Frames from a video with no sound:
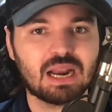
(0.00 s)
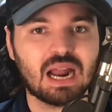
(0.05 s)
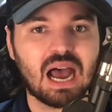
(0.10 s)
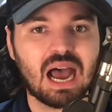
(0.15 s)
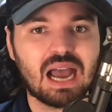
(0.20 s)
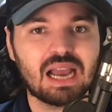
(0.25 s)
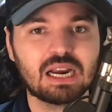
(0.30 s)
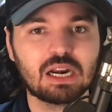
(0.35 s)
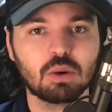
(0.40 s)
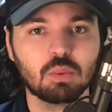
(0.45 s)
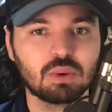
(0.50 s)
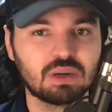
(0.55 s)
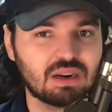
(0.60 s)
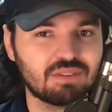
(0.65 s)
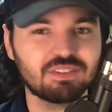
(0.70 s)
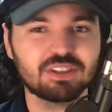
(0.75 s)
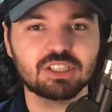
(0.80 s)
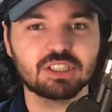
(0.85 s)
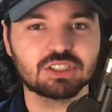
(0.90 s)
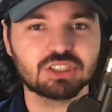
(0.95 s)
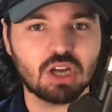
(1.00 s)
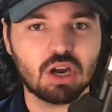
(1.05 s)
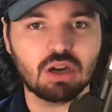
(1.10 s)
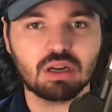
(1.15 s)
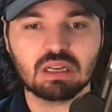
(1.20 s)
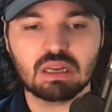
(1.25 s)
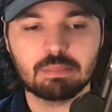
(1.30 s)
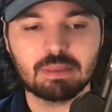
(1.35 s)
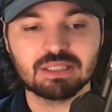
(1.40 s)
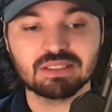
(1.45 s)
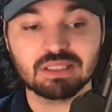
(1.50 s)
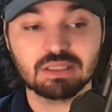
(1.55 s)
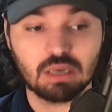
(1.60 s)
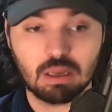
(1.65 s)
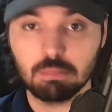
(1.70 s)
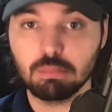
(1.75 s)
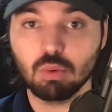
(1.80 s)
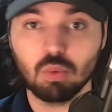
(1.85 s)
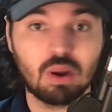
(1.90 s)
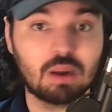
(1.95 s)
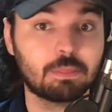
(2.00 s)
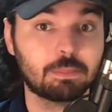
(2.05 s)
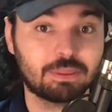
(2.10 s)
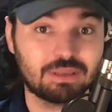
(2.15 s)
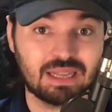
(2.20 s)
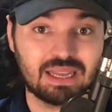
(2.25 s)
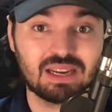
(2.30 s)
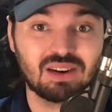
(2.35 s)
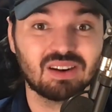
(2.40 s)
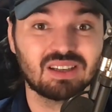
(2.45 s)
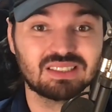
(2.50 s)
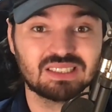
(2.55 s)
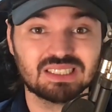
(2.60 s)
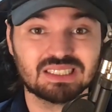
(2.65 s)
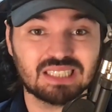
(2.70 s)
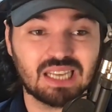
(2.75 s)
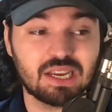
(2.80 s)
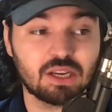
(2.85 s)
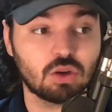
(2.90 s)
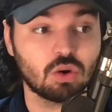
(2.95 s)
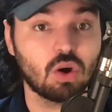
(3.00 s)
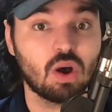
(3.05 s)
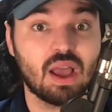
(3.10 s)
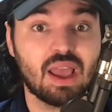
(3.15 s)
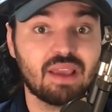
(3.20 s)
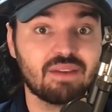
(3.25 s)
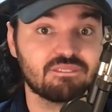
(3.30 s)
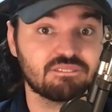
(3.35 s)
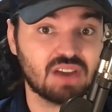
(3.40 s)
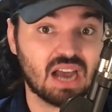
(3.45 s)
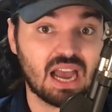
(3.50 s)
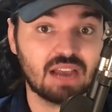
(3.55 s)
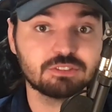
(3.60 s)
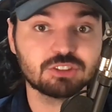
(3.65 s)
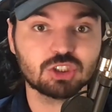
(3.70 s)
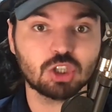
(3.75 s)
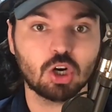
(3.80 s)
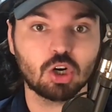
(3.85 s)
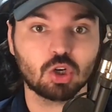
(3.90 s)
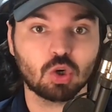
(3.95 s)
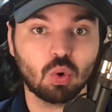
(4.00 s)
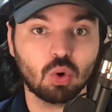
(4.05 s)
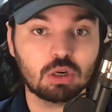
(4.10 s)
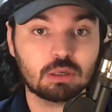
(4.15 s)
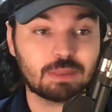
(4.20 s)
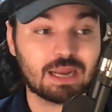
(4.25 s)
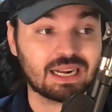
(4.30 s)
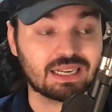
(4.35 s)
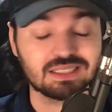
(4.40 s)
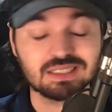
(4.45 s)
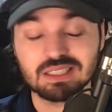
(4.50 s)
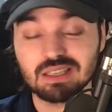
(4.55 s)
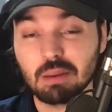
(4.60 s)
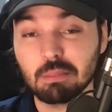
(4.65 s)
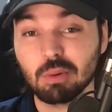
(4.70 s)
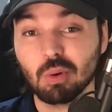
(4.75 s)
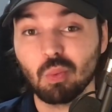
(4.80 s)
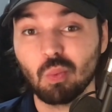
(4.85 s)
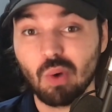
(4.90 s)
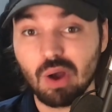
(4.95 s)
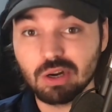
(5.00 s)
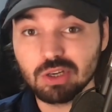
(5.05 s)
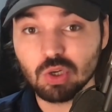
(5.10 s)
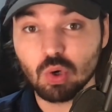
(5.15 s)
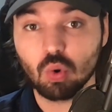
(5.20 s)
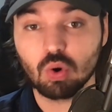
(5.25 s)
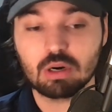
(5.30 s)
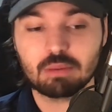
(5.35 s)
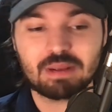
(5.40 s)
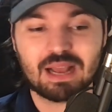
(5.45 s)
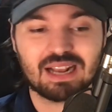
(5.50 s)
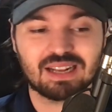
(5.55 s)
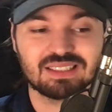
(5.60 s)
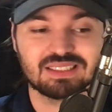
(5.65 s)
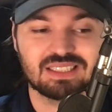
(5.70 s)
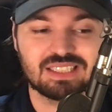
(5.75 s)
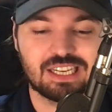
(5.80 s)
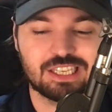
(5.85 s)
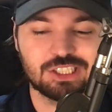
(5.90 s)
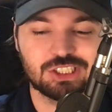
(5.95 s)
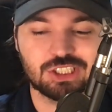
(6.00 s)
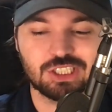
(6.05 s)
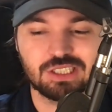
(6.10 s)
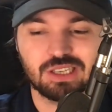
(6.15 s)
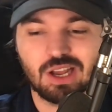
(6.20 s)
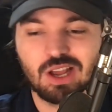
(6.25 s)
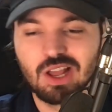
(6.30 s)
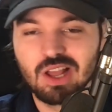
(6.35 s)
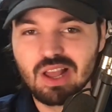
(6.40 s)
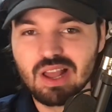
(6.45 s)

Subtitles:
higher whenever you're talking about the number 1 player in the cycle, a 5-star quarterback and the number 1 quarterback in the nation,